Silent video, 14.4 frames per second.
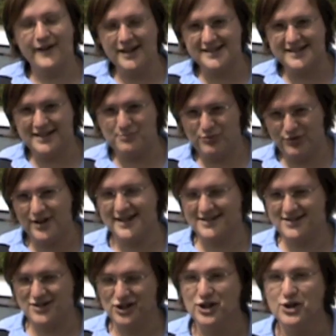If I said
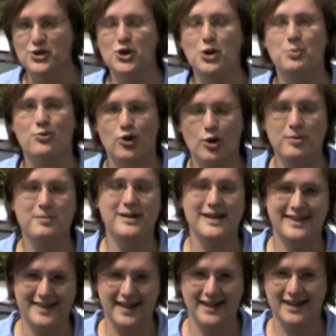Prius to you, you'd probably
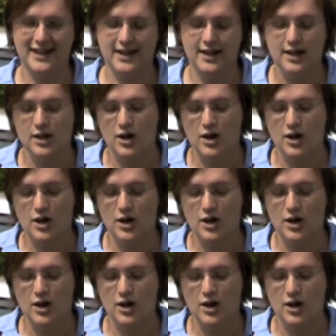think